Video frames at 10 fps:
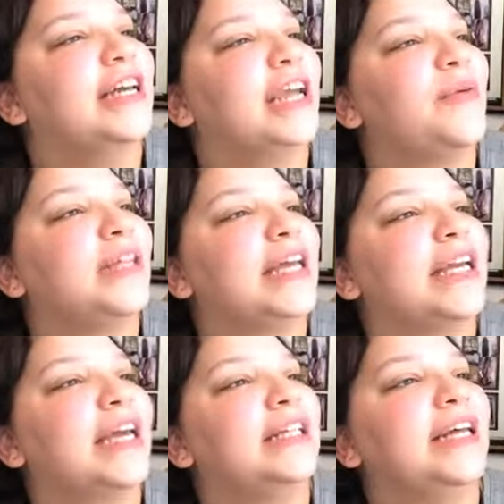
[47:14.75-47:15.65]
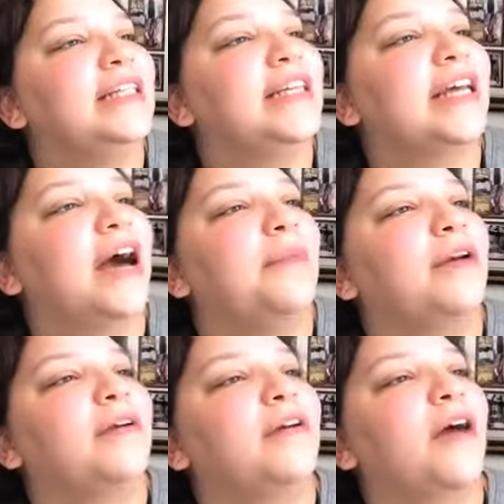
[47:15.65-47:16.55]
Can we get a link to the
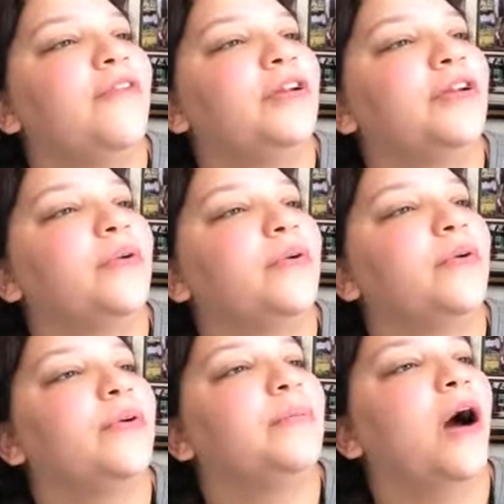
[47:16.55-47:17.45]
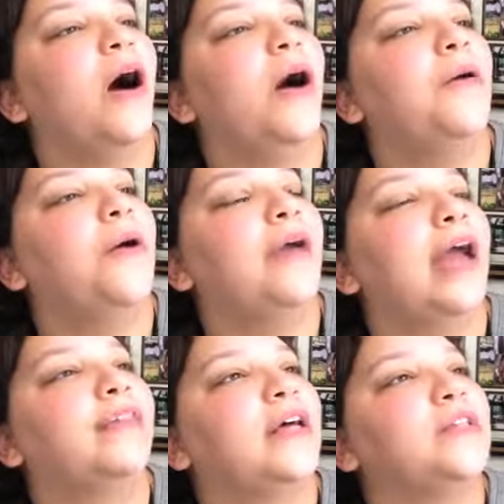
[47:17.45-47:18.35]
Coven group? Oh,
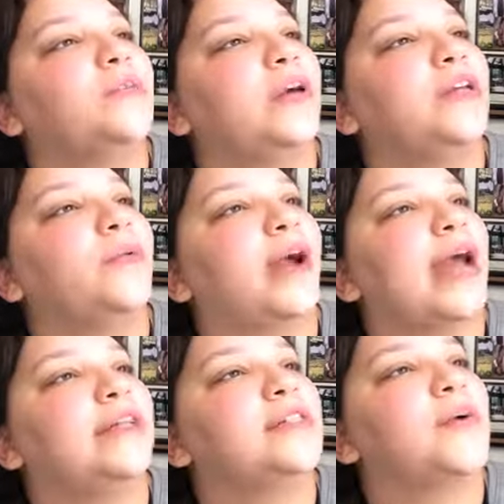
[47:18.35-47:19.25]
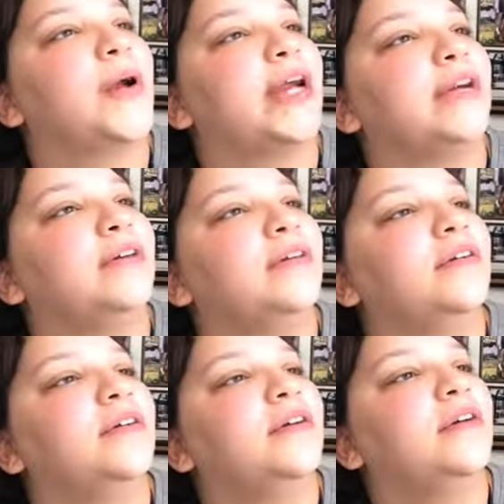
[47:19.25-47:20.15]
okay, that's what you were answering.
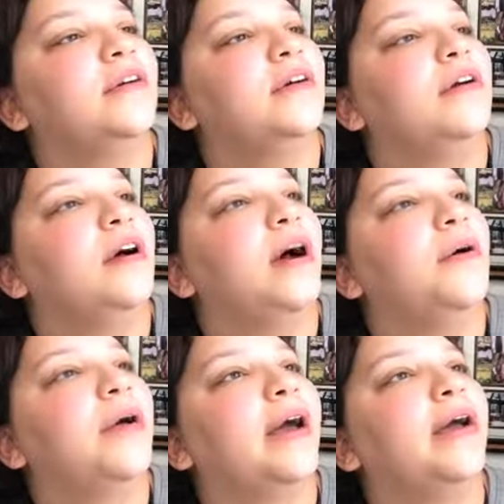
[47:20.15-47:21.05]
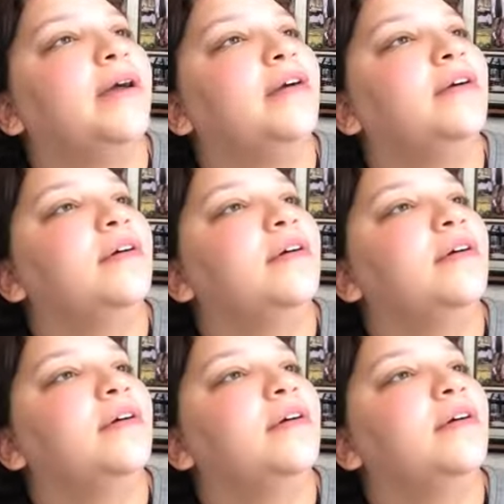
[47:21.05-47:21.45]
Okay.